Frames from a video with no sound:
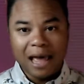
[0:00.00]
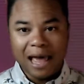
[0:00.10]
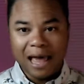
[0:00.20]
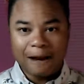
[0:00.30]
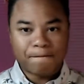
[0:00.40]

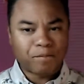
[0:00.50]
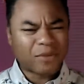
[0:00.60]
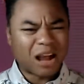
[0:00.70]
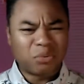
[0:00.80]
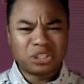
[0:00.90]
and
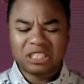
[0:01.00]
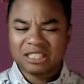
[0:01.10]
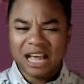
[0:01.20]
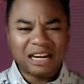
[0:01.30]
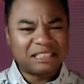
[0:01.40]
I was
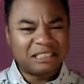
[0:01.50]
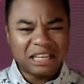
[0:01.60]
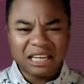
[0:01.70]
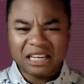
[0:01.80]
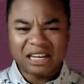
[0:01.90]
just kind of
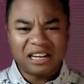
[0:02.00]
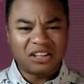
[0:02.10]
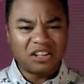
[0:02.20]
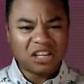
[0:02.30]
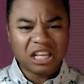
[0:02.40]
digging
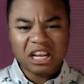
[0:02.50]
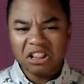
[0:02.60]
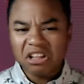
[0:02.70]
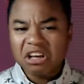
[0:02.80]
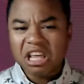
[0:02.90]
and looking,
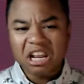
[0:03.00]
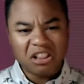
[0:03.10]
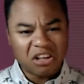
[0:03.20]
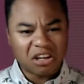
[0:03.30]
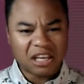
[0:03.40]

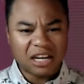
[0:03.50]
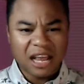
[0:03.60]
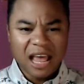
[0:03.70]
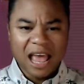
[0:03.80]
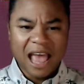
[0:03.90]

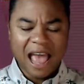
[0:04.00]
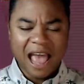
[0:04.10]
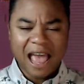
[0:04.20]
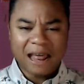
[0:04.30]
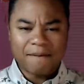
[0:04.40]

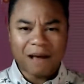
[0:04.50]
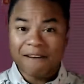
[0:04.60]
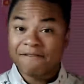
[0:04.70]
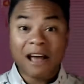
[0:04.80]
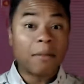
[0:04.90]
and I
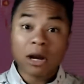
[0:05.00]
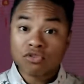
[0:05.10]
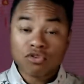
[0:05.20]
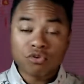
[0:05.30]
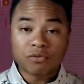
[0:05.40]
found my
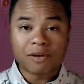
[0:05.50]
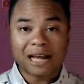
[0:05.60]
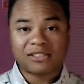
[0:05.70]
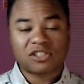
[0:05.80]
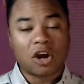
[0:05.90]
groove.
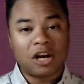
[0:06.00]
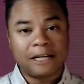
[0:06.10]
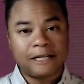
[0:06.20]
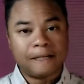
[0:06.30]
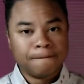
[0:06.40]
I
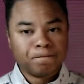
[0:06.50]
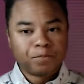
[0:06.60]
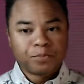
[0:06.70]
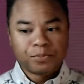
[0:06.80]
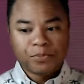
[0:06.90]
started
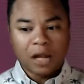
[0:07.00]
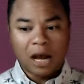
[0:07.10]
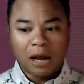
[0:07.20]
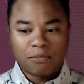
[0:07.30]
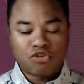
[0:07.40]

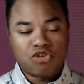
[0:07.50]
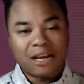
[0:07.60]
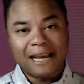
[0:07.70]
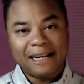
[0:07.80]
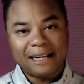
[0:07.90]

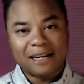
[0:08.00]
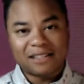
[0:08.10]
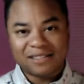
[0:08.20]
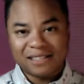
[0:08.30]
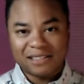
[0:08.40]
creating a
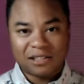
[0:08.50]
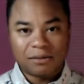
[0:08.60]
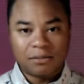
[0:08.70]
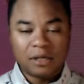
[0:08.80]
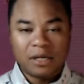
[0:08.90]

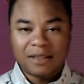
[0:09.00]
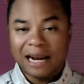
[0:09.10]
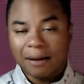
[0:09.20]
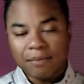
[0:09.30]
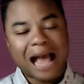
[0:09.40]
system
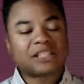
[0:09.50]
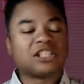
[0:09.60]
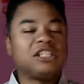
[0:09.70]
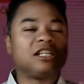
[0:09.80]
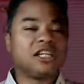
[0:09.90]
that I'm
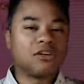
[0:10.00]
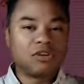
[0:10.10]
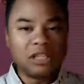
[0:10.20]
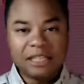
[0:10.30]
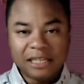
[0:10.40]
actually going to
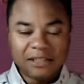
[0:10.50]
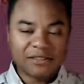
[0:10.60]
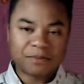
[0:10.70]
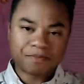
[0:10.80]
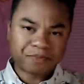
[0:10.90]

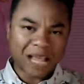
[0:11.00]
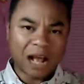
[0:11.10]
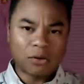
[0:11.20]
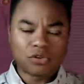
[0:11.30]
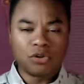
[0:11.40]
release
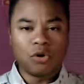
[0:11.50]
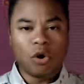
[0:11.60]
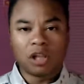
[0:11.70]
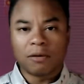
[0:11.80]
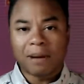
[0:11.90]
out to
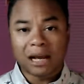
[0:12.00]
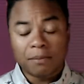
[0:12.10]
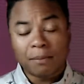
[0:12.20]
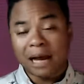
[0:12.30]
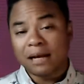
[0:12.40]
all of
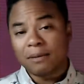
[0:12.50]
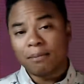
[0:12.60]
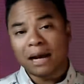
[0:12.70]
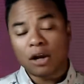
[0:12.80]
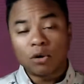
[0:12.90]

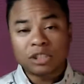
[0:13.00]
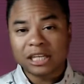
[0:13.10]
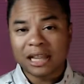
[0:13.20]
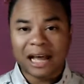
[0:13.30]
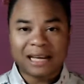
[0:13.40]
my coaching
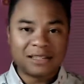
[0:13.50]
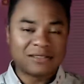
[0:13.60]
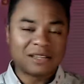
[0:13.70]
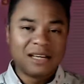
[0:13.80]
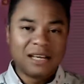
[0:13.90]

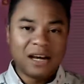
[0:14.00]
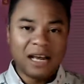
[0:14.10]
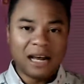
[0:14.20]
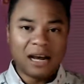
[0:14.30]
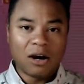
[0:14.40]
clients
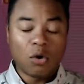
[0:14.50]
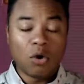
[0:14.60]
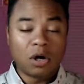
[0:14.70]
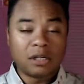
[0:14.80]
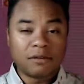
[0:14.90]

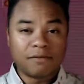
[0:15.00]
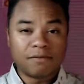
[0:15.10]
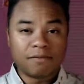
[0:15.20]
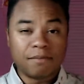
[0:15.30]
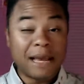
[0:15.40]
on
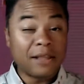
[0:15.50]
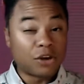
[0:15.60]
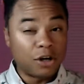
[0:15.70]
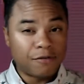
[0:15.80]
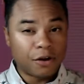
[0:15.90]
May
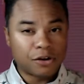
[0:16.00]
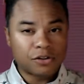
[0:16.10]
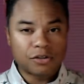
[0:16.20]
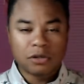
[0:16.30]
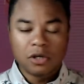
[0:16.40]

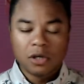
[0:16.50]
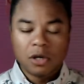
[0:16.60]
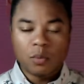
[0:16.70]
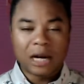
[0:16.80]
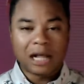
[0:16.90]
31st,
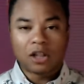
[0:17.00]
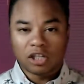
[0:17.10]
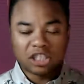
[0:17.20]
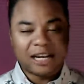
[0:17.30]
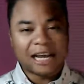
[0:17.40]
when I
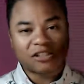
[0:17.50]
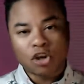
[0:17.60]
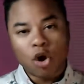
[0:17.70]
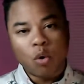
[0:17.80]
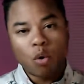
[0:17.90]
launched the next
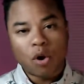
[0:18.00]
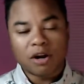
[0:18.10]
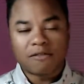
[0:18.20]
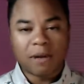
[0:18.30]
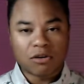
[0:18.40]
cohort
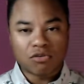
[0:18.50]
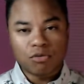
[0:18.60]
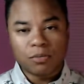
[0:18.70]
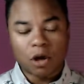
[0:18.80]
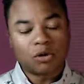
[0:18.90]
of my
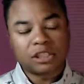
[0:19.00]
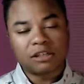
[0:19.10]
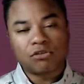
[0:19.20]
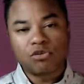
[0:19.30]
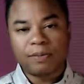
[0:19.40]
group
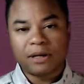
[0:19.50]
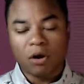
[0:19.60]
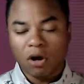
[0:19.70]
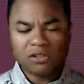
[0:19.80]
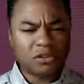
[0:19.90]
coaching group, and
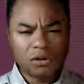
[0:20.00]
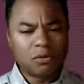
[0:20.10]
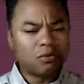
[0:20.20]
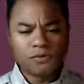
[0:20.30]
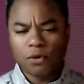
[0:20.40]

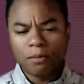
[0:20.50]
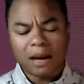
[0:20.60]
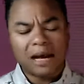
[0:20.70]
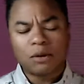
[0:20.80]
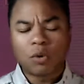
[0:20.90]
also for
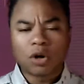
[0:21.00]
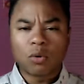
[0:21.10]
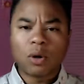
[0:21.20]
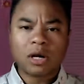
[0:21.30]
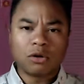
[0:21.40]
my
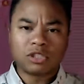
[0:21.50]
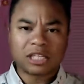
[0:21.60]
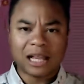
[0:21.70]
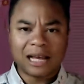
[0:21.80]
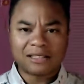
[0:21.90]
one-on-one coaching
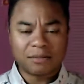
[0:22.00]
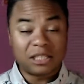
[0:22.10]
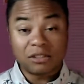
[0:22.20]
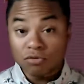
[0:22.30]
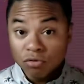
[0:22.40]
clients. I'm
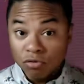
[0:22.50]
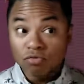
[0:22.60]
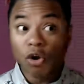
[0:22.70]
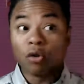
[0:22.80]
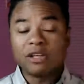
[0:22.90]
going to
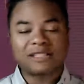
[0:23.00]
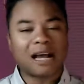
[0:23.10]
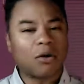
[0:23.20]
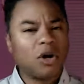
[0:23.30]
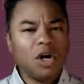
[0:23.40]
roll this
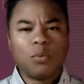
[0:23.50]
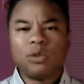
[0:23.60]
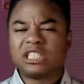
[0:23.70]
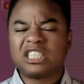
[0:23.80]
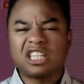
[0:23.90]
out,
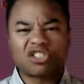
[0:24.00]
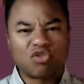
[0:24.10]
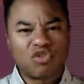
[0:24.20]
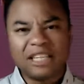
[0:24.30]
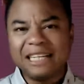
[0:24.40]
which is just a
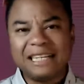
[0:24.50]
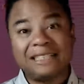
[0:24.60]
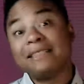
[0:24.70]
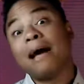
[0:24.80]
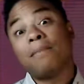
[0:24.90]
really
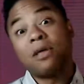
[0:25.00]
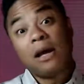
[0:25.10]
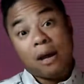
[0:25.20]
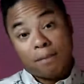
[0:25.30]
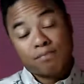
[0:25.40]
in-depth
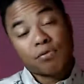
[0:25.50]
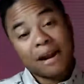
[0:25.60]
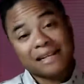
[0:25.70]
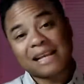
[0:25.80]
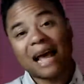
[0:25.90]

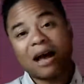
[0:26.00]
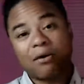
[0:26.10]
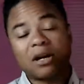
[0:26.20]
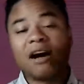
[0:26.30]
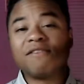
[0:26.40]

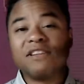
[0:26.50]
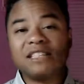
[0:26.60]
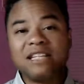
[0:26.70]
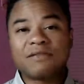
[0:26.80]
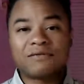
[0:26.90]
breakdown of the
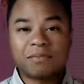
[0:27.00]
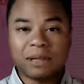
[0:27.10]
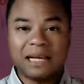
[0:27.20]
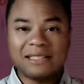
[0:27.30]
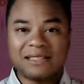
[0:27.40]
different
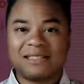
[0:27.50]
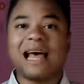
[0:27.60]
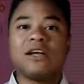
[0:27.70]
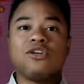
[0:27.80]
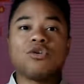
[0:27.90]
places
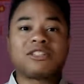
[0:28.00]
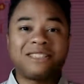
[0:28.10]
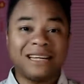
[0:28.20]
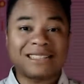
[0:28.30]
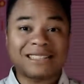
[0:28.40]
that your
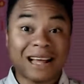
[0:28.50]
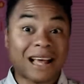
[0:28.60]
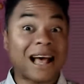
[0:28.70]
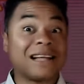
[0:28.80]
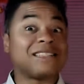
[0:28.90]
TikTok
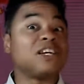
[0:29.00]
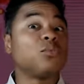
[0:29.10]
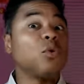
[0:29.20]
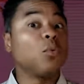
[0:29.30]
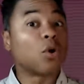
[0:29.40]
content
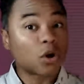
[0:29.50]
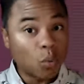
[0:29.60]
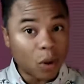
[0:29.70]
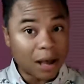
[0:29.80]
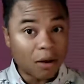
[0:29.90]
will work
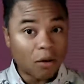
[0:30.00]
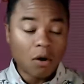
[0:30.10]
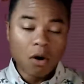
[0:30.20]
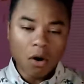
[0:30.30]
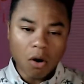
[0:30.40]
well
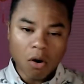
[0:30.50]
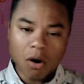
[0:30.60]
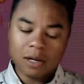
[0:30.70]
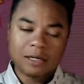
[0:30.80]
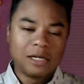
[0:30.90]

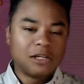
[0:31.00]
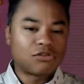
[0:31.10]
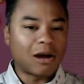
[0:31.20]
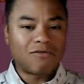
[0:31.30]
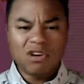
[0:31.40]
on.
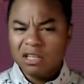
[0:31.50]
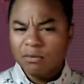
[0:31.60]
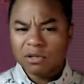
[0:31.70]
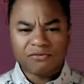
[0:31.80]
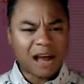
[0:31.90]
So I really
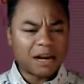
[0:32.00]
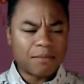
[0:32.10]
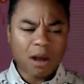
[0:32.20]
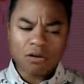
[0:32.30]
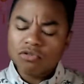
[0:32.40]
was finding
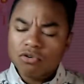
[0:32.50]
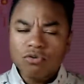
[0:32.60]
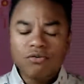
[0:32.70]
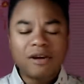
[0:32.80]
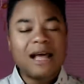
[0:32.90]
my
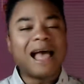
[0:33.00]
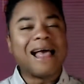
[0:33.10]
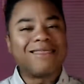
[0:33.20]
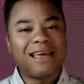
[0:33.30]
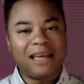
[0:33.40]
groove,
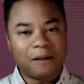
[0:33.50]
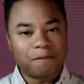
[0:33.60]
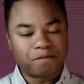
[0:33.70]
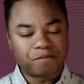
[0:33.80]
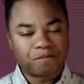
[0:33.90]
and
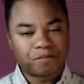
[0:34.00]
then